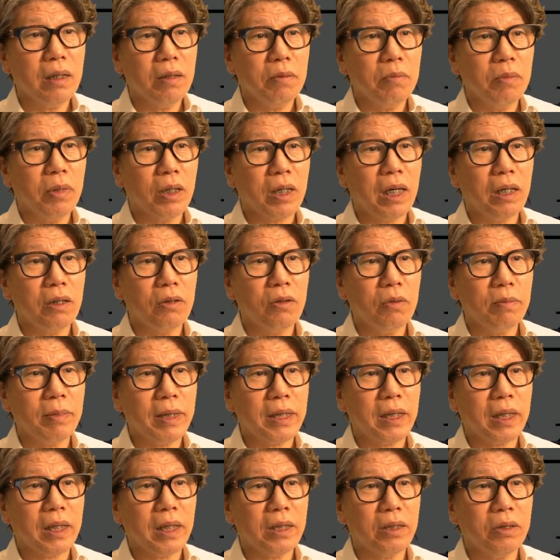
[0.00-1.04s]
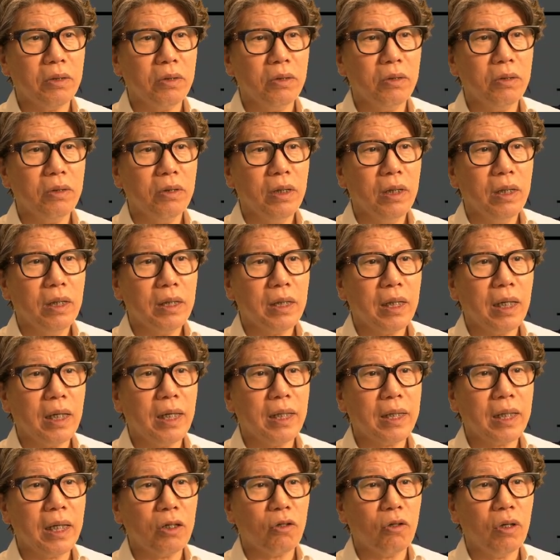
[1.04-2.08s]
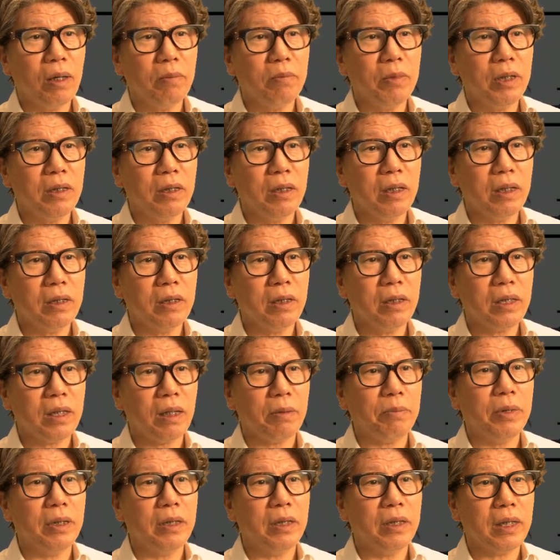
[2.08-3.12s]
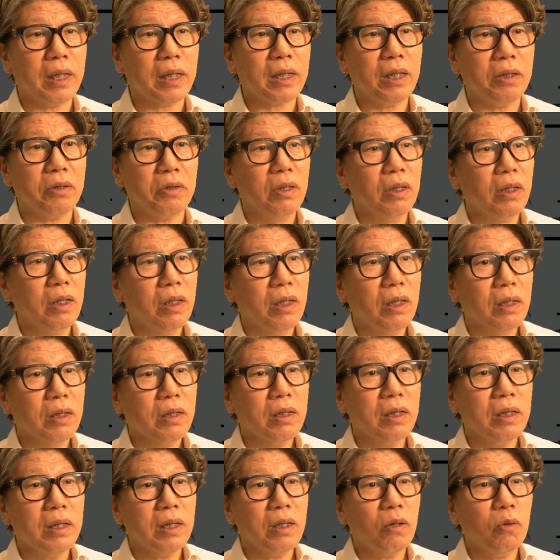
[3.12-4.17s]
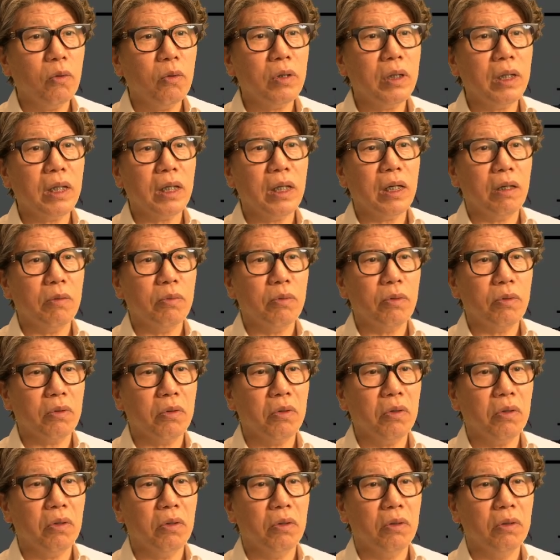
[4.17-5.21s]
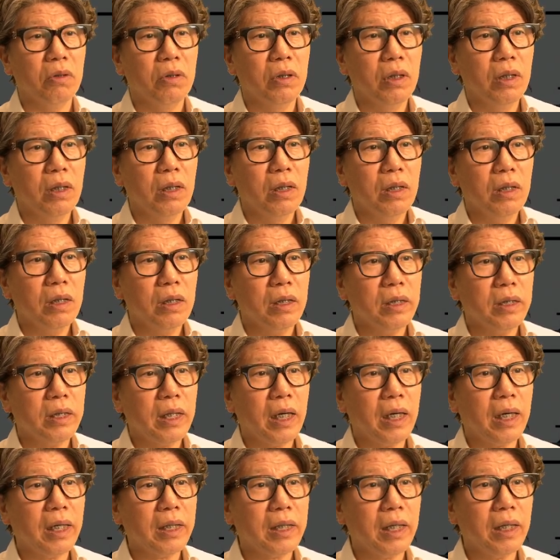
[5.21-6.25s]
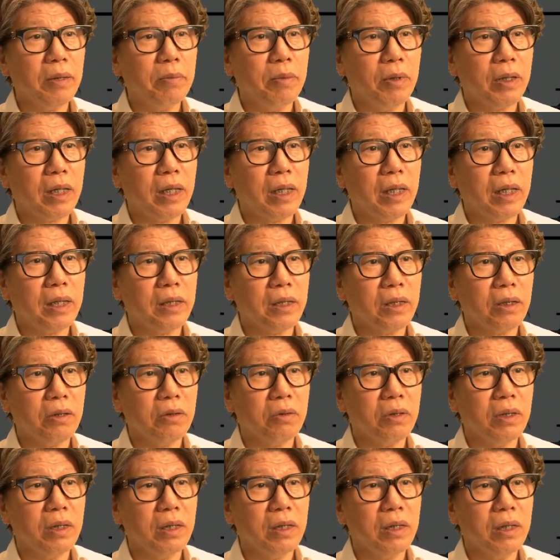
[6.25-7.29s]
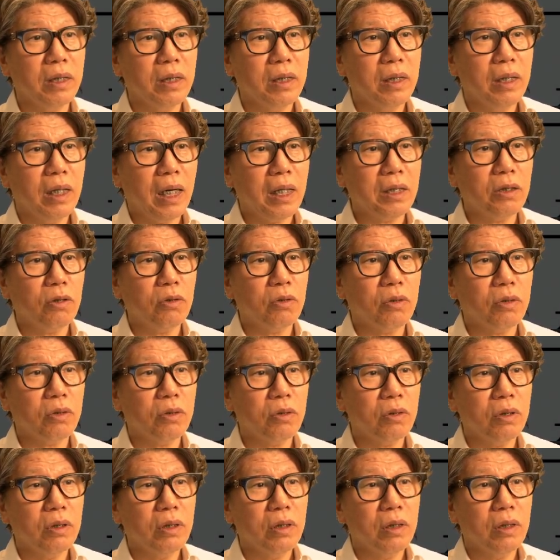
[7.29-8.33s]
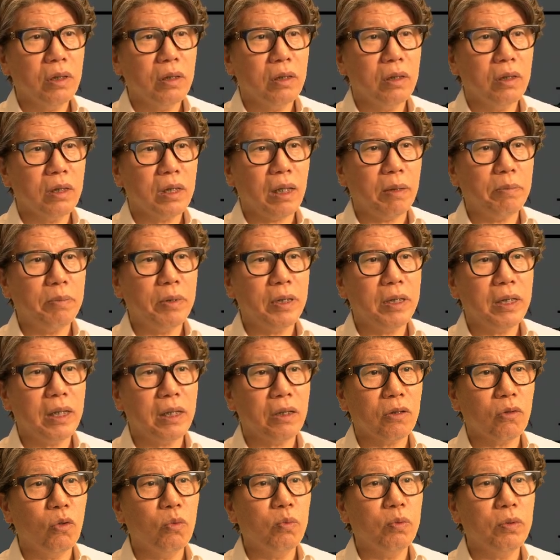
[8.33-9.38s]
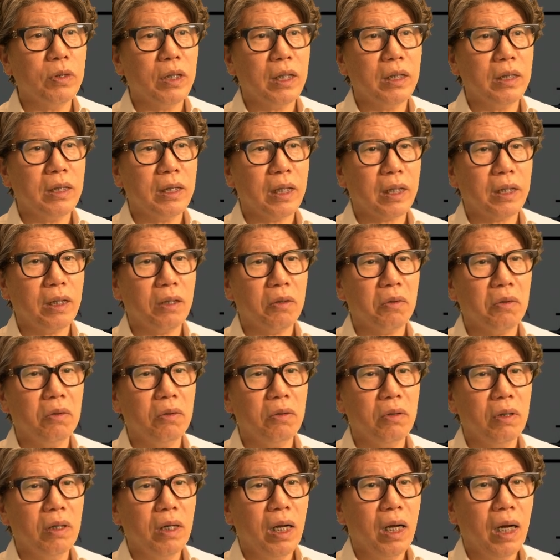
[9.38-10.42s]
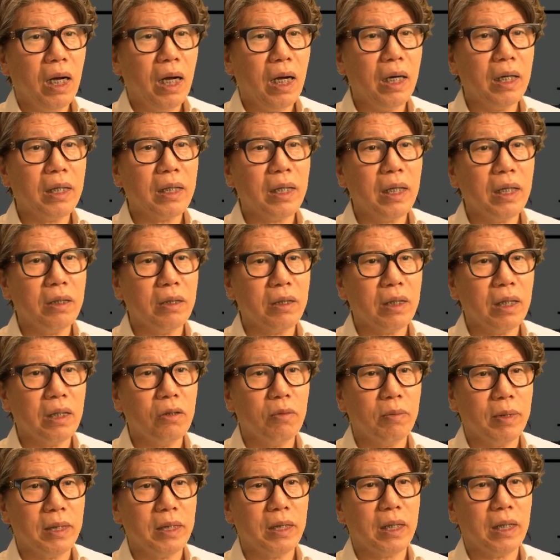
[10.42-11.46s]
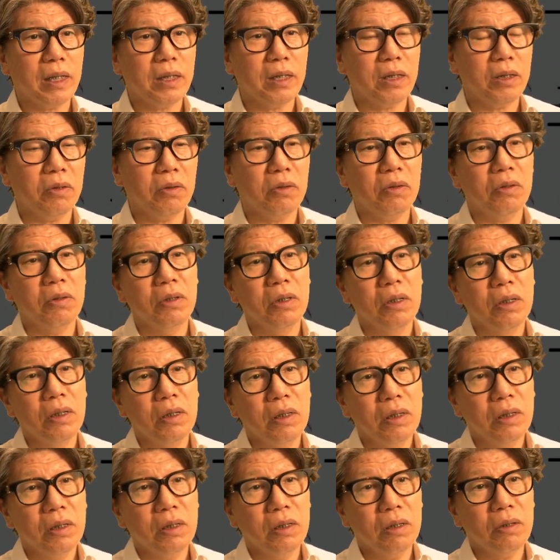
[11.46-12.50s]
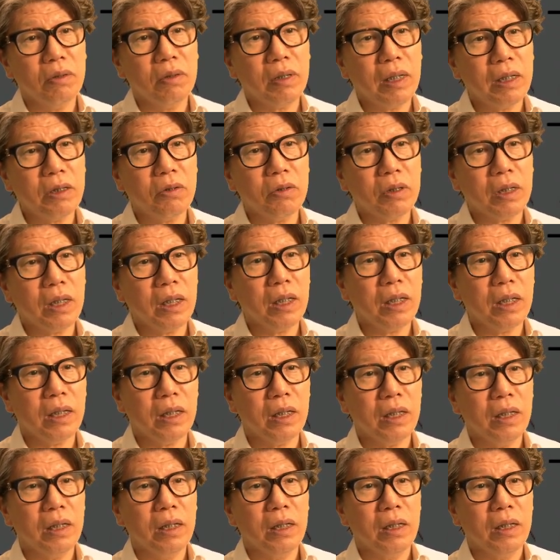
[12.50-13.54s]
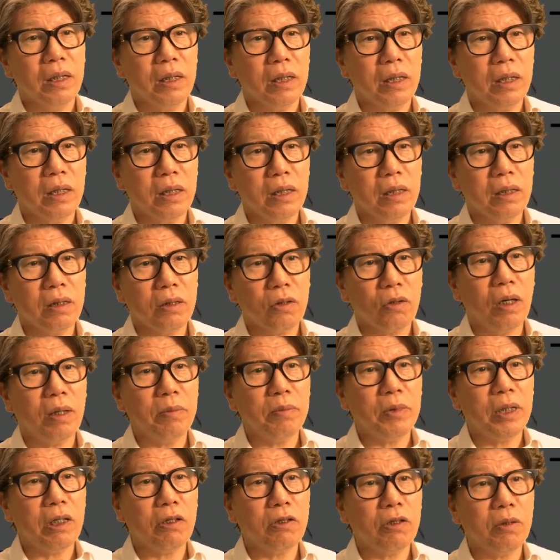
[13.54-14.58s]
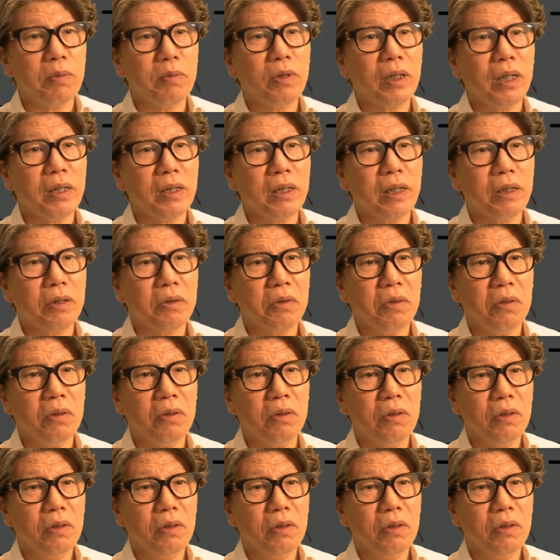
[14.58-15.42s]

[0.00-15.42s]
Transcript: the mandibular buccal is also trapped by the maxillary occlusal plane. This is referred to as holding. And in cases like the maxillary buccal, one side is not engaged and remains open, and the same applies to the mandibular lingual. Since the lingual side does not